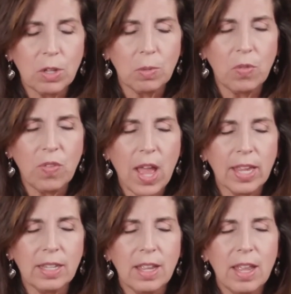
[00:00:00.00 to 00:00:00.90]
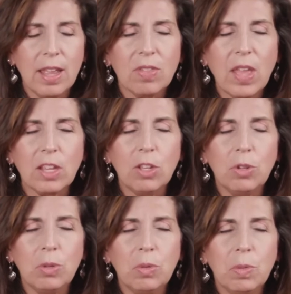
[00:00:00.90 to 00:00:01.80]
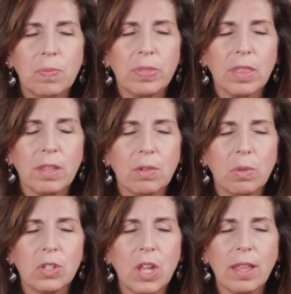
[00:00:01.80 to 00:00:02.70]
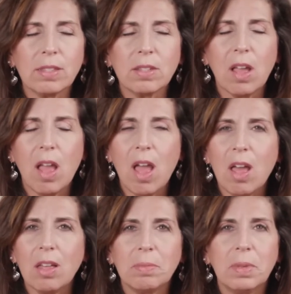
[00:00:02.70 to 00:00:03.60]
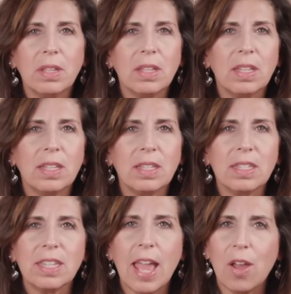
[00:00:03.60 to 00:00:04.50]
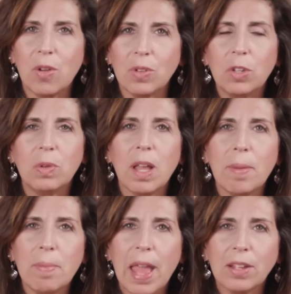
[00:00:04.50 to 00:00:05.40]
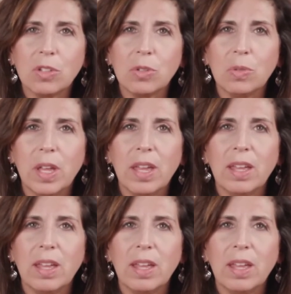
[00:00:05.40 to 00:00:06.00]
You will find that you will just calm down. You will come back to